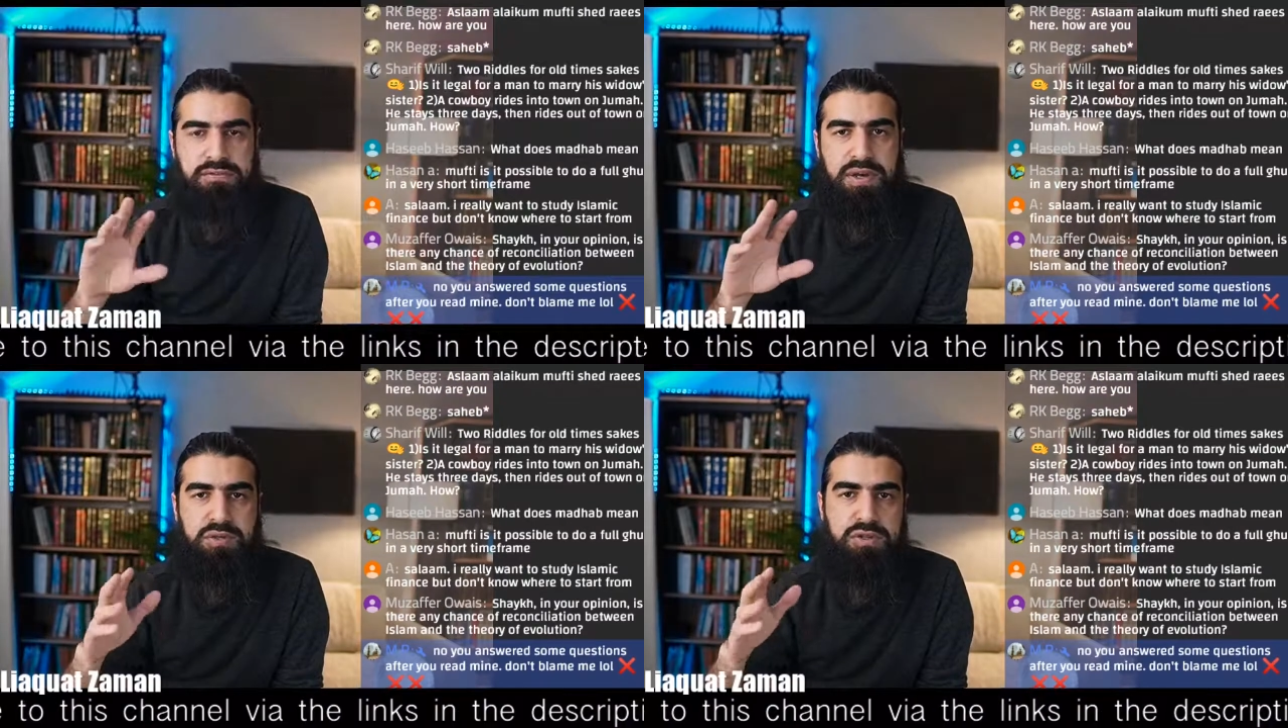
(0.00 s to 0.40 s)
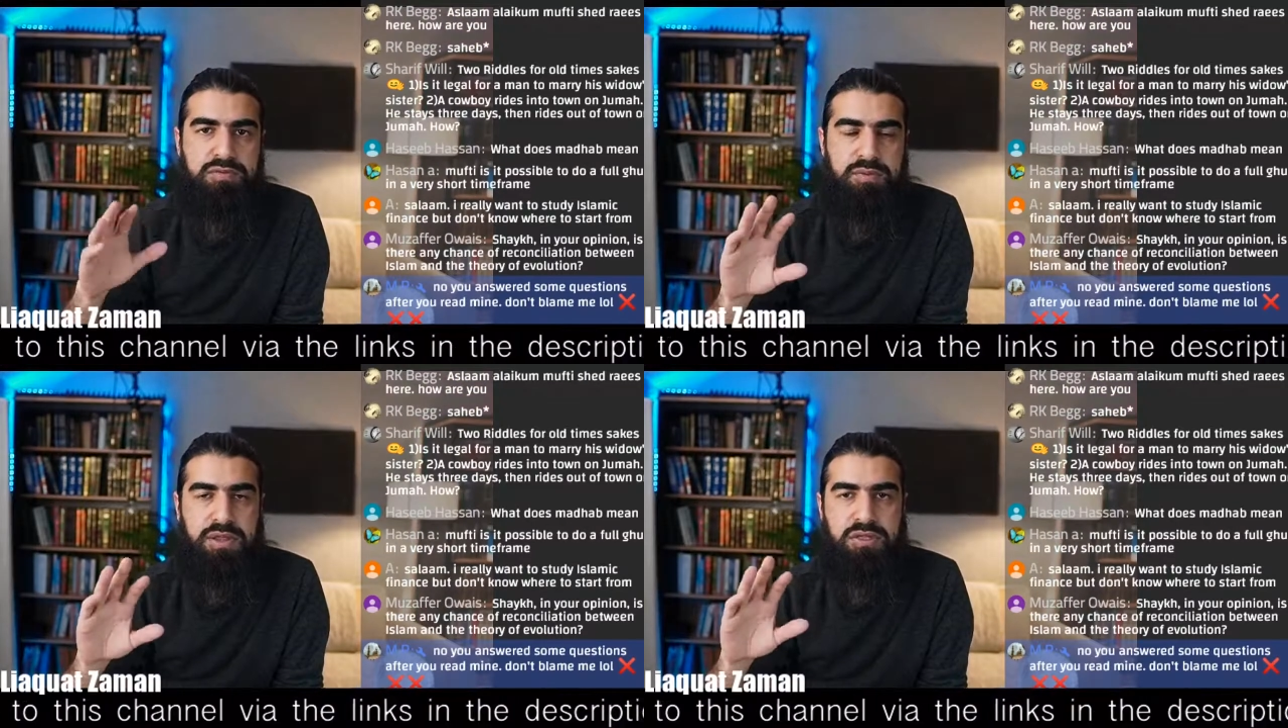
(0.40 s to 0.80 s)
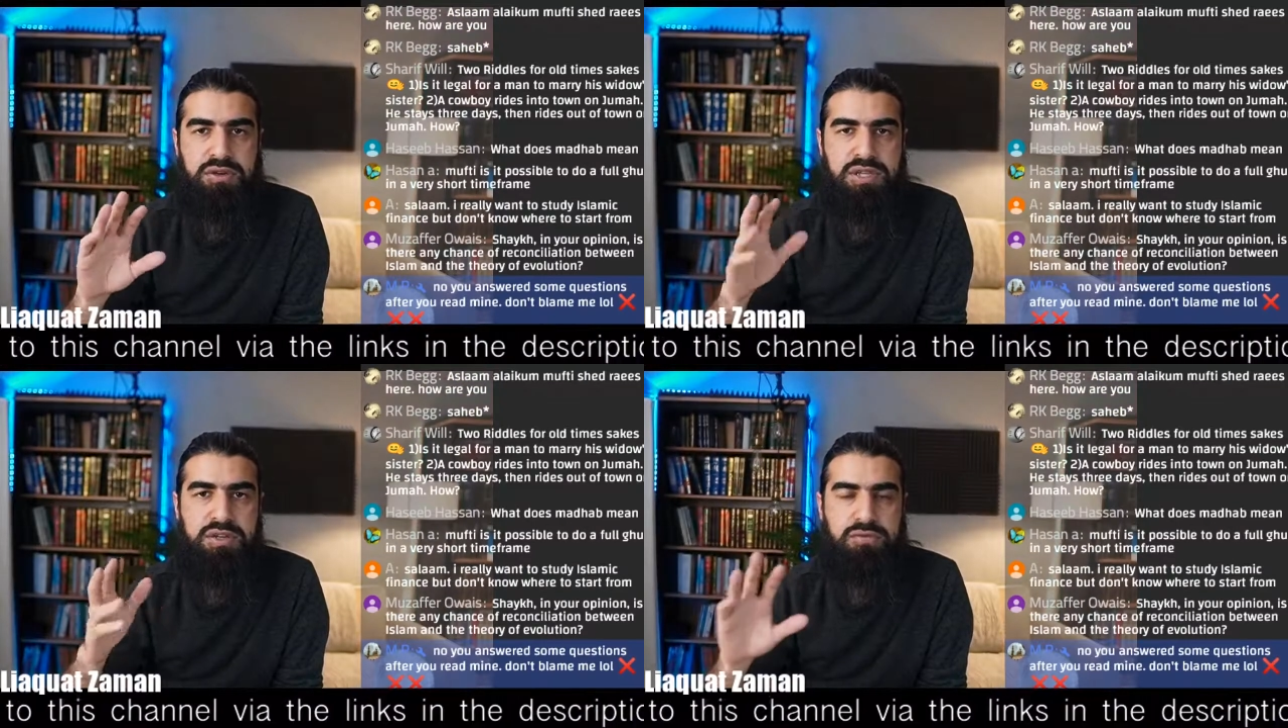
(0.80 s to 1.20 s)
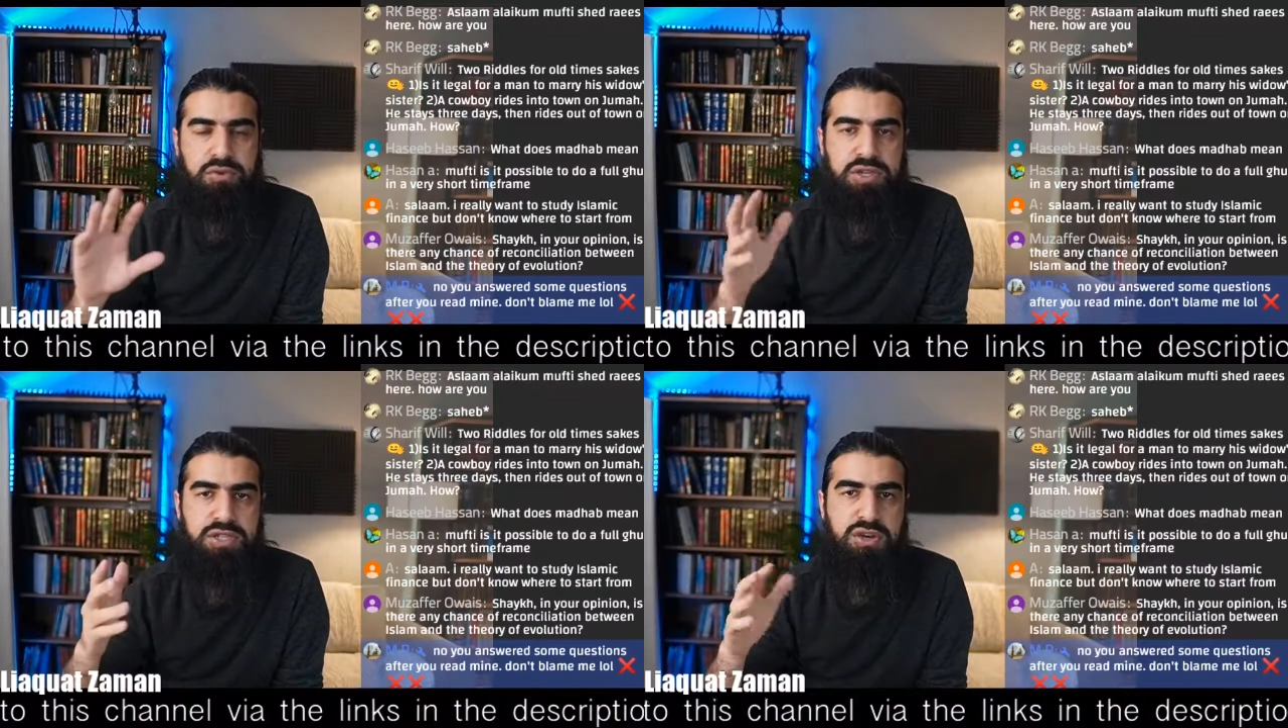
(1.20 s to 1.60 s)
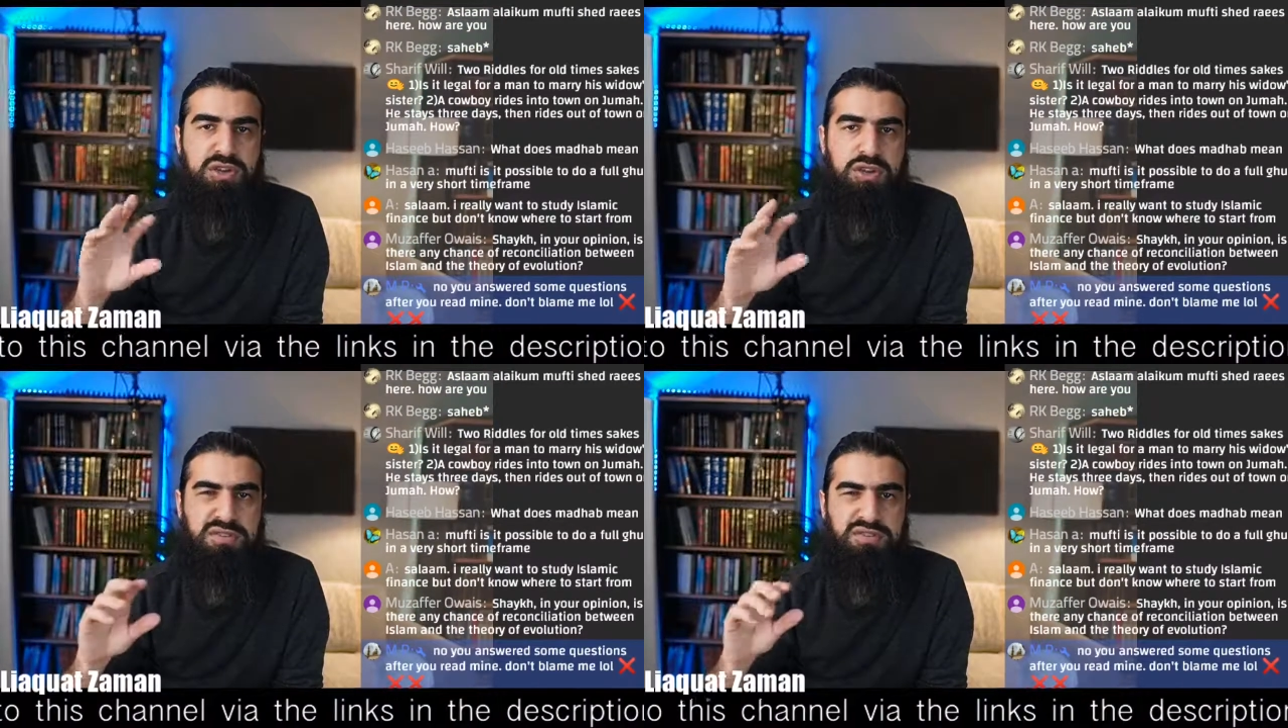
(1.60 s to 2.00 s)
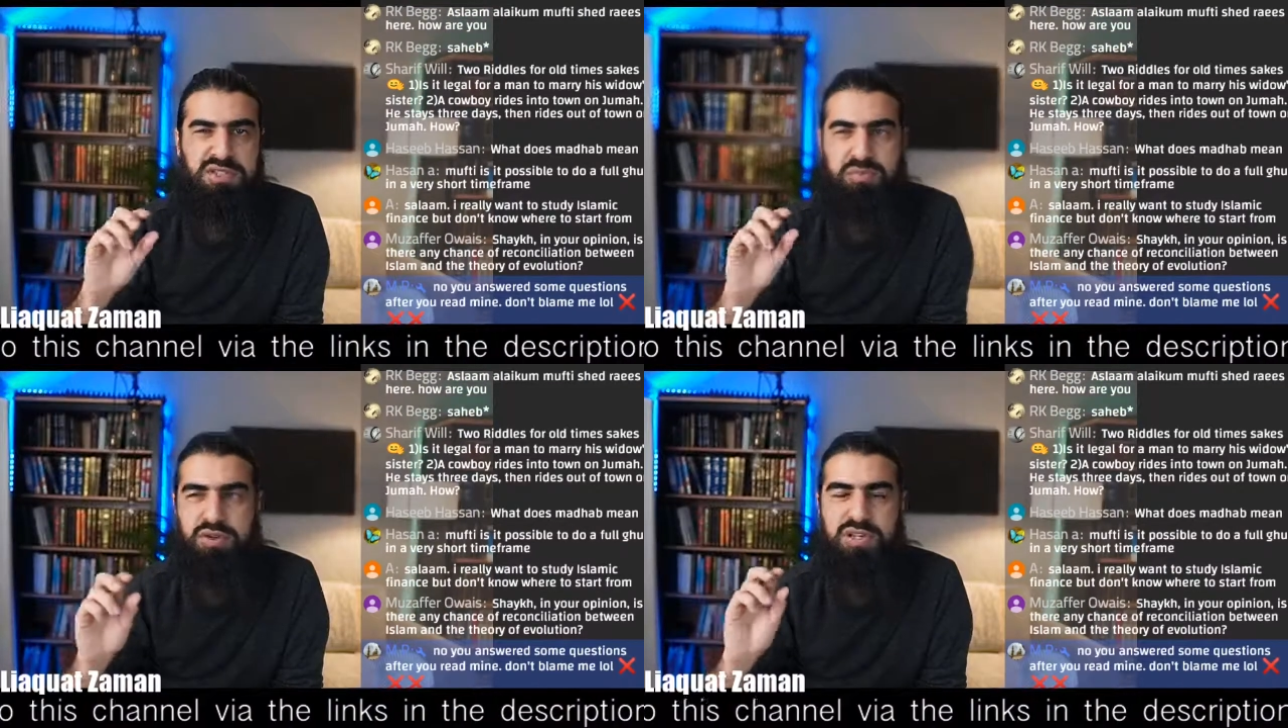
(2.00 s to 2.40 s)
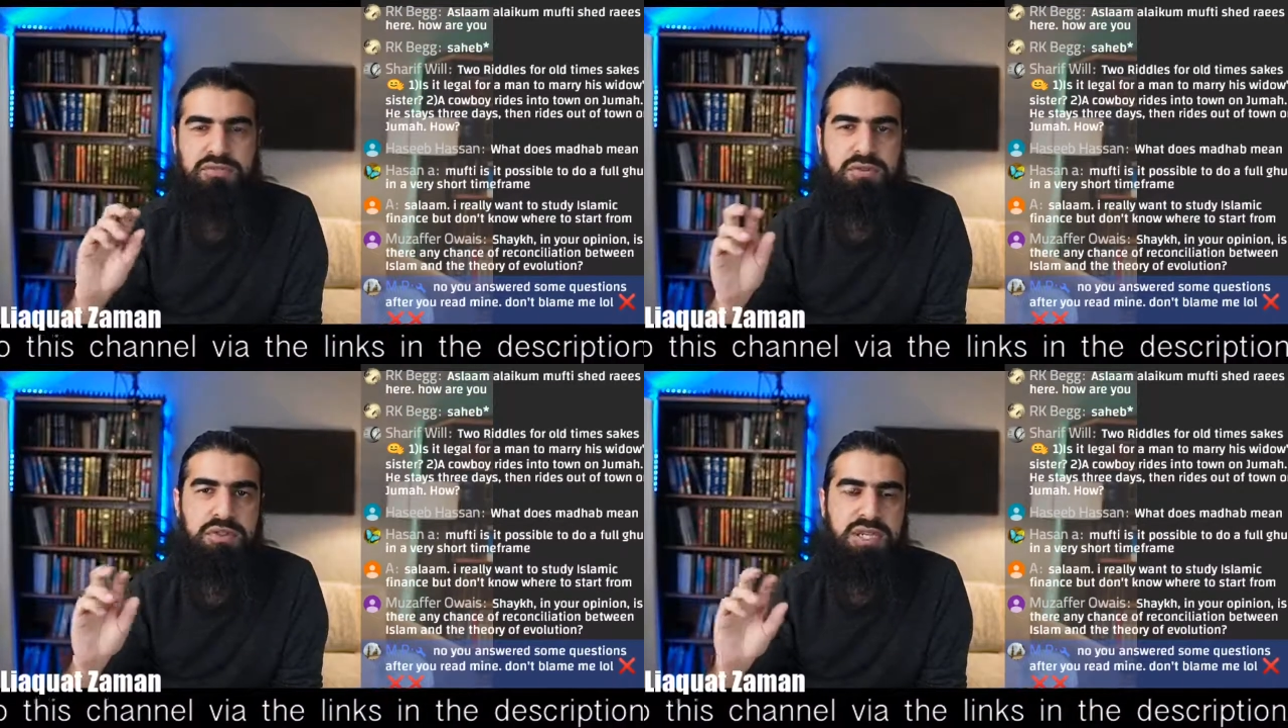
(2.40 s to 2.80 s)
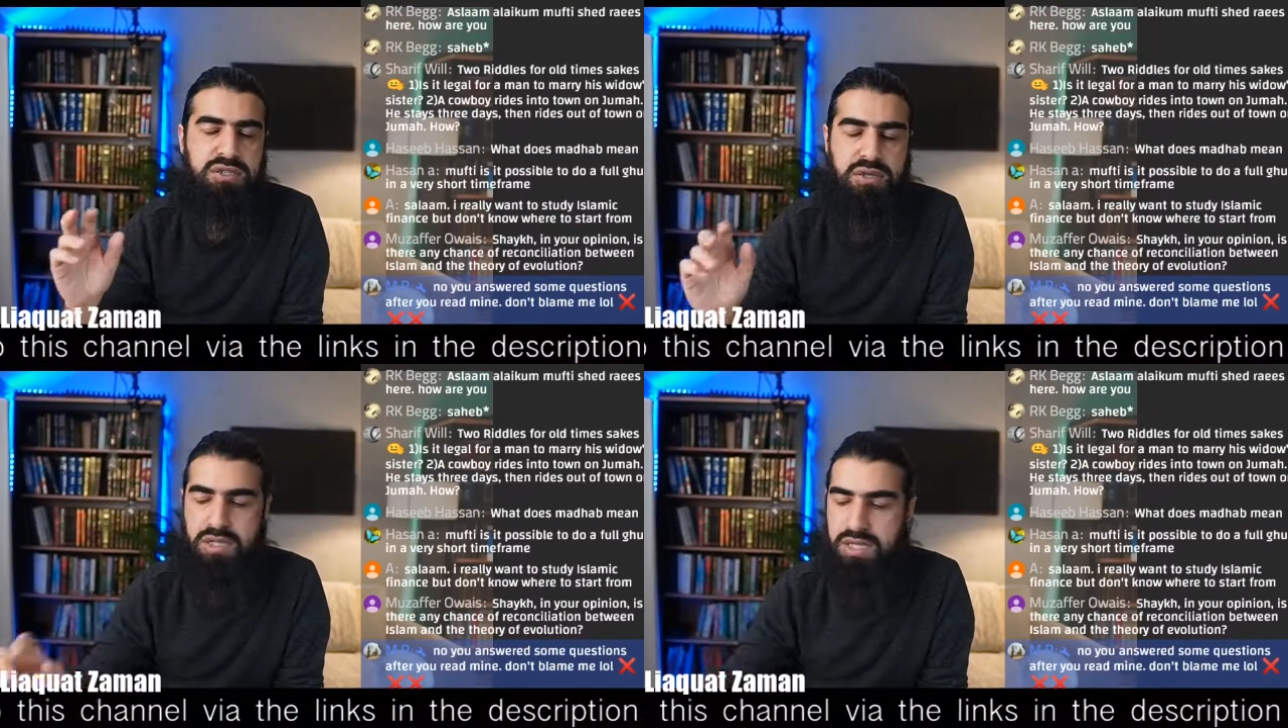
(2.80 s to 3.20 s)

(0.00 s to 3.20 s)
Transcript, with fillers: I was doing it for about three or four years, on and off, just putting a few things on.